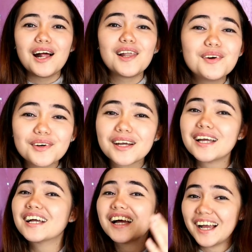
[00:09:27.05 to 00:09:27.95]
Look,
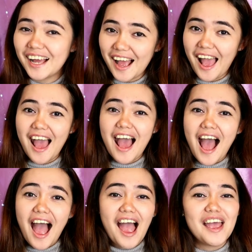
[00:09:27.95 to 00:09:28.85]

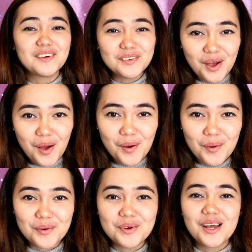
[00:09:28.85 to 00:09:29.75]
I don't
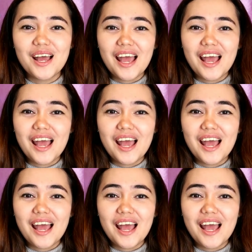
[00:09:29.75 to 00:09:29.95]
know.